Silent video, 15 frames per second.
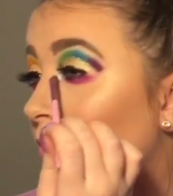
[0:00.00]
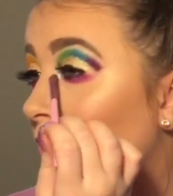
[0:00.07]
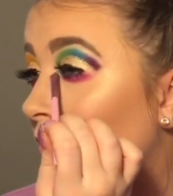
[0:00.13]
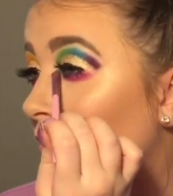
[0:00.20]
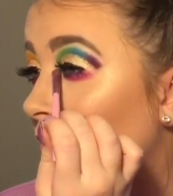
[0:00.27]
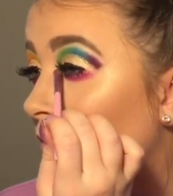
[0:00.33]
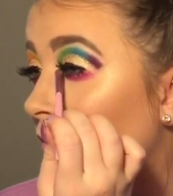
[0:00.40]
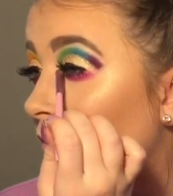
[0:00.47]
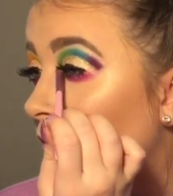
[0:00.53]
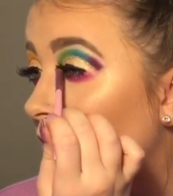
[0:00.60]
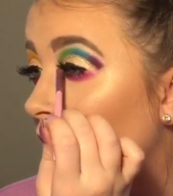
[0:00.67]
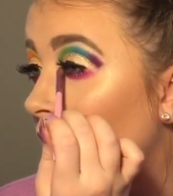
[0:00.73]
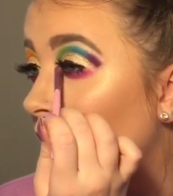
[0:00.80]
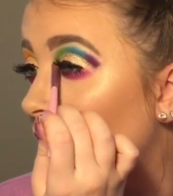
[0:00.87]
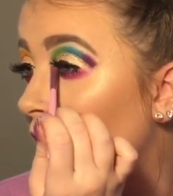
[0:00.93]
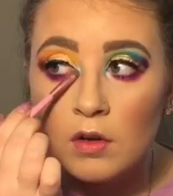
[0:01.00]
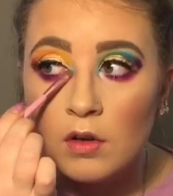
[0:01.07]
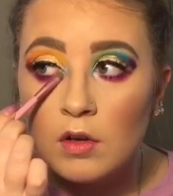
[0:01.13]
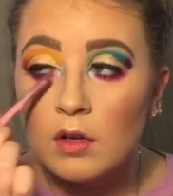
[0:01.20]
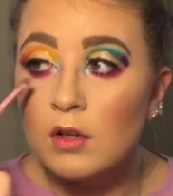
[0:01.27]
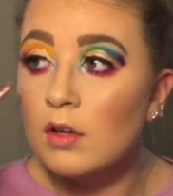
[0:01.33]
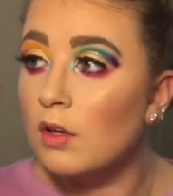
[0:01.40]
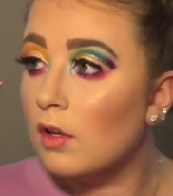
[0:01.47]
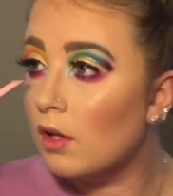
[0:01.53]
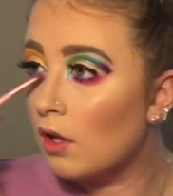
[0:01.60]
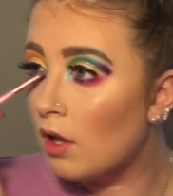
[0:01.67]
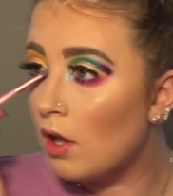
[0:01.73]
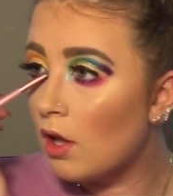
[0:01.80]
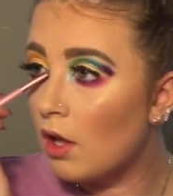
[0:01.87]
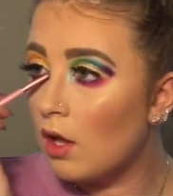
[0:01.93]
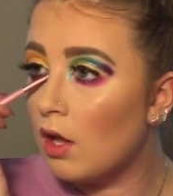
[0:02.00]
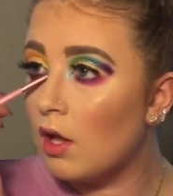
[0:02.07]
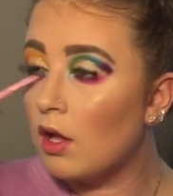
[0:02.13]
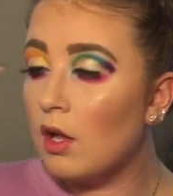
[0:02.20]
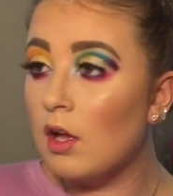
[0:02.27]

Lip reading: (silence)